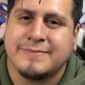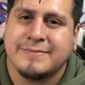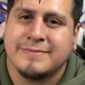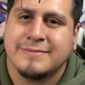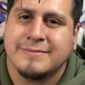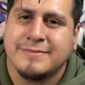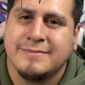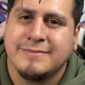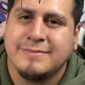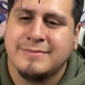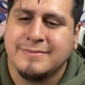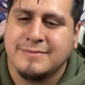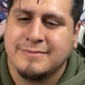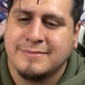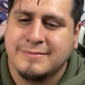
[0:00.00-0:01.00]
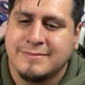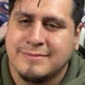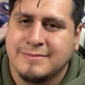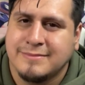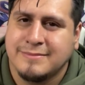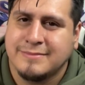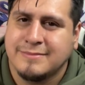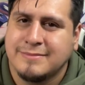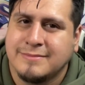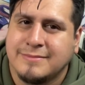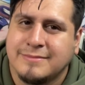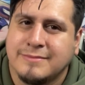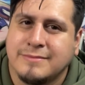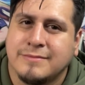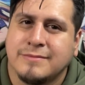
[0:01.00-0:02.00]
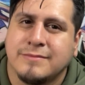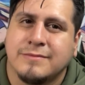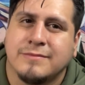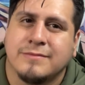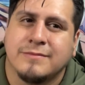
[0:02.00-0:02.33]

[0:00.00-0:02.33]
No words are spoken by the person on screen.